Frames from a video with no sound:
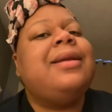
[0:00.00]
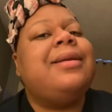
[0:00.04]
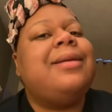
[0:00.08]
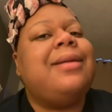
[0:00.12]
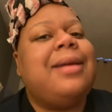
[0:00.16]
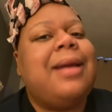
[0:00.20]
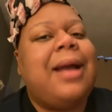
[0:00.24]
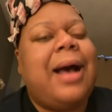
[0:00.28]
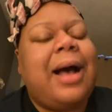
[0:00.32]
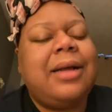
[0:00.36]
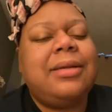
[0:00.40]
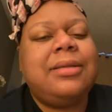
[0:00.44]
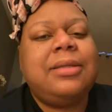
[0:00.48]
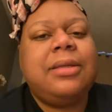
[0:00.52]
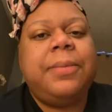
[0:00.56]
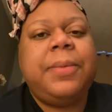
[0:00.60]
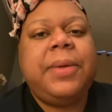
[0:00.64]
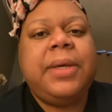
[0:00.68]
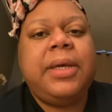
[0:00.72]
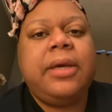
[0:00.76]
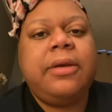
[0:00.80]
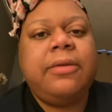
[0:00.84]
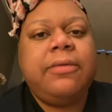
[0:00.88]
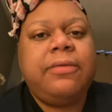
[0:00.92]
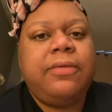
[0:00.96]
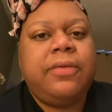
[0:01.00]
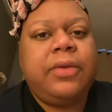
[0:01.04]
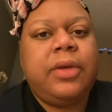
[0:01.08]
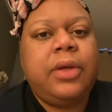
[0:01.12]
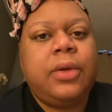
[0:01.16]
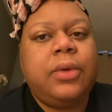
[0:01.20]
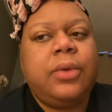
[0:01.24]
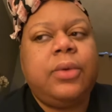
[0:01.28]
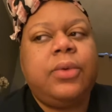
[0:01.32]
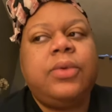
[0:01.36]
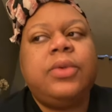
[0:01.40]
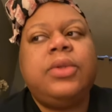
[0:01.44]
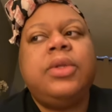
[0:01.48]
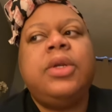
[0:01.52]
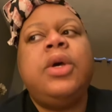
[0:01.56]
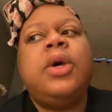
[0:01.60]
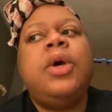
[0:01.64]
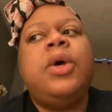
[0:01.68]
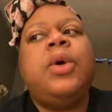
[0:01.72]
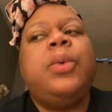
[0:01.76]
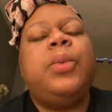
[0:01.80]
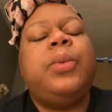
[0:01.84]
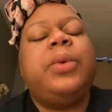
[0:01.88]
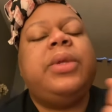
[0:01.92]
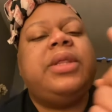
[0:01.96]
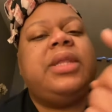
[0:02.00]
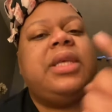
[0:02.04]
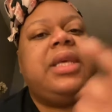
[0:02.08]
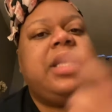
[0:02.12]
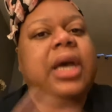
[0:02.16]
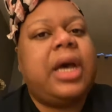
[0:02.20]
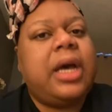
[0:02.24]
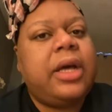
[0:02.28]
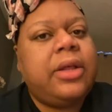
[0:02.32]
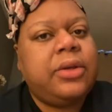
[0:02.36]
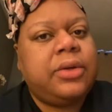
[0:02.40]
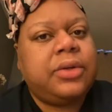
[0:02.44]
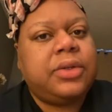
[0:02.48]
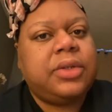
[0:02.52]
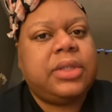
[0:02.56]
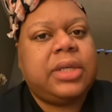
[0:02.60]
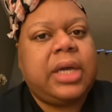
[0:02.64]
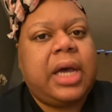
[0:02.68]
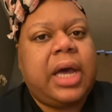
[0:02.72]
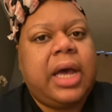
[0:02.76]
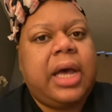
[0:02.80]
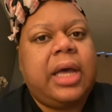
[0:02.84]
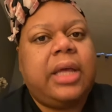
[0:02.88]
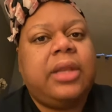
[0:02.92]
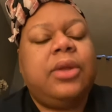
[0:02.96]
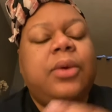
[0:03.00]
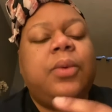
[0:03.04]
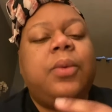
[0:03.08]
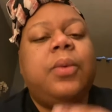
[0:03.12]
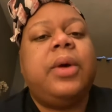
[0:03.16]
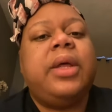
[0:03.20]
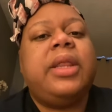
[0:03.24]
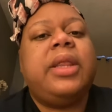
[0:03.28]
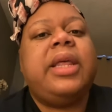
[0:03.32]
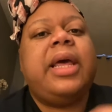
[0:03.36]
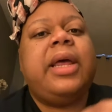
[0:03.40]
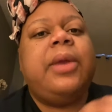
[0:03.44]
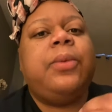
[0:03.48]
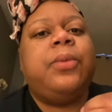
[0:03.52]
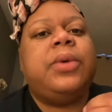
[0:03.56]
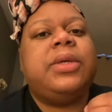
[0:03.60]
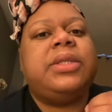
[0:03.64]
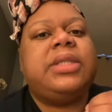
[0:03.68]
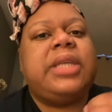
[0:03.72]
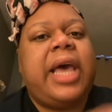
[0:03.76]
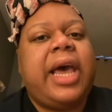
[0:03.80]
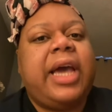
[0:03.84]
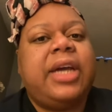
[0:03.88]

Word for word: not to be confused with the other Scott, the one that was